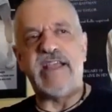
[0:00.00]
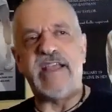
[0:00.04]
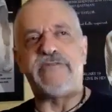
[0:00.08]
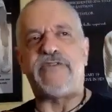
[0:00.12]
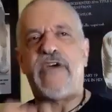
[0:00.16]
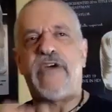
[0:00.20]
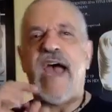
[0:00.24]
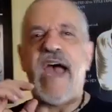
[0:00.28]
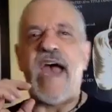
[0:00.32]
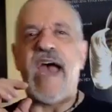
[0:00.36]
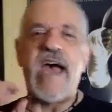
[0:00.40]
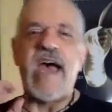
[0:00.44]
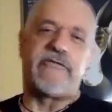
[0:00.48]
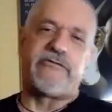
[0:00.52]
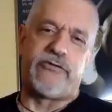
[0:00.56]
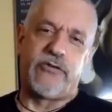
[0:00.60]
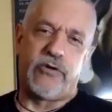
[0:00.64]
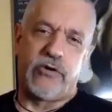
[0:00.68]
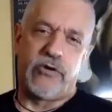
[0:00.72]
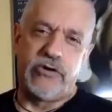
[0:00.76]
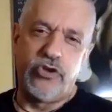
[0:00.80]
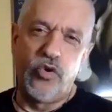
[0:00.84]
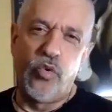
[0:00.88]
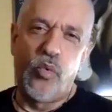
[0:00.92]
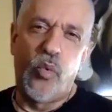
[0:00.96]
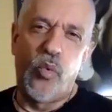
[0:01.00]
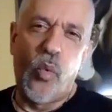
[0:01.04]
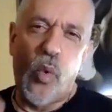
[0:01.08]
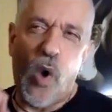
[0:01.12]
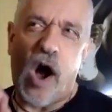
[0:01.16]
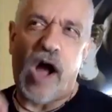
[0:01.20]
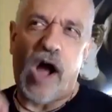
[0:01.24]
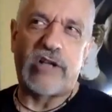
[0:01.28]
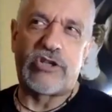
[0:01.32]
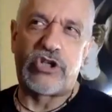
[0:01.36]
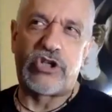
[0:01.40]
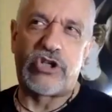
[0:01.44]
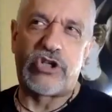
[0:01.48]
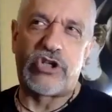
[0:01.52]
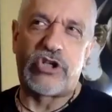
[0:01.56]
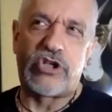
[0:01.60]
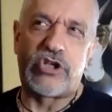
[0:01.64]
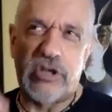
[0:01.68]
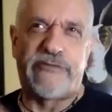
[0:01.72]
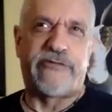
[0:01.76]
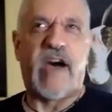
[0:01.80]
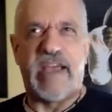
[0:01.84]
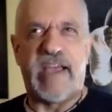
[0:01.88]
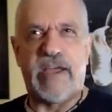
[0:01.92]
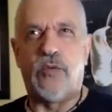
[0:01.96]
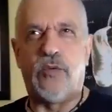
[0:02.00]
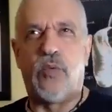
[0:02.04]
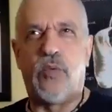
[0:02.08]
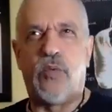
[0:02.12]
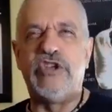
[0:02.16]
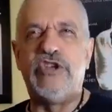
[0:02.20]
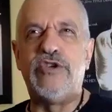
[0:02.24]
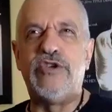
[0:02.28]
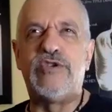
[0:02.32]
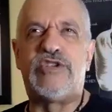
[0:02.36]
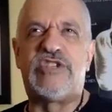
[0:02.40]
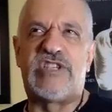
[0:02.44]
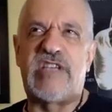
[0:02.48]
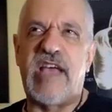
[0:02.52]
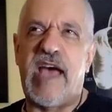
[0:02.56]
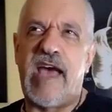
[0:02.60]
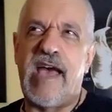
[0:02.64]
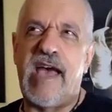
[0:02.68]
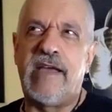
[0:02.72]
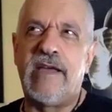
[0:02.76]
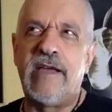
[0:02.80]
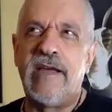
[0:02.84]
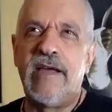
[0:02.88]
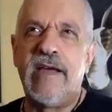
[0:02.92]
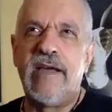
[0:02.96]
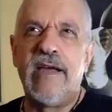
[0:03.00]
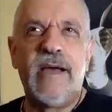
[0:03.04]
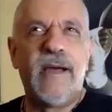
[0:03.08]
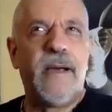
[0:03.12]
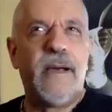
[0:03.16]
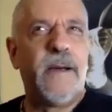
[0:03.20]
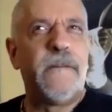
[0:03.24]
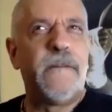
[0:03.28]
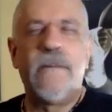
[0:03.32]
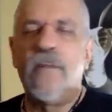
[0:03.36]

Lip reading: And if ever you watch a fight where you say,